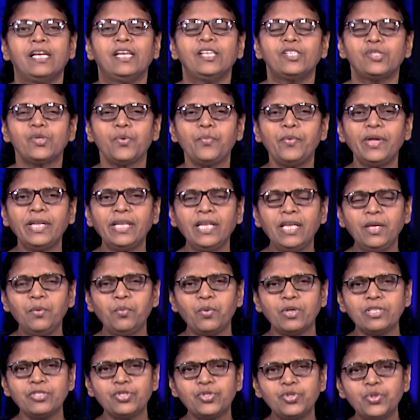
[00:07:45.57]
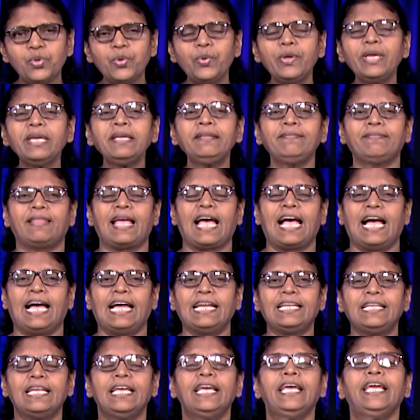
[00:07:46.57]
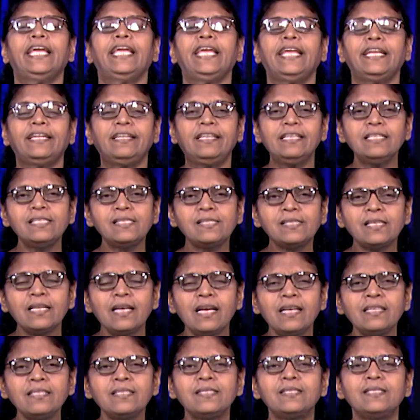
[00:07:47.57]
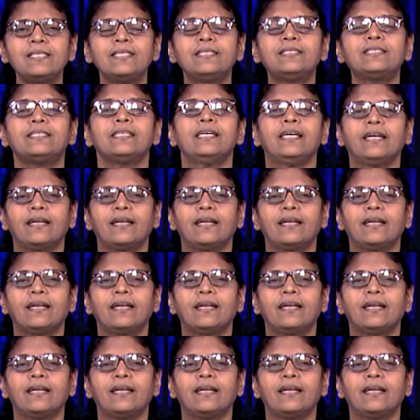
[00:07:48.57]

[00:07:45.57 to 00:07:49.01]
so when he was doing that he discussed it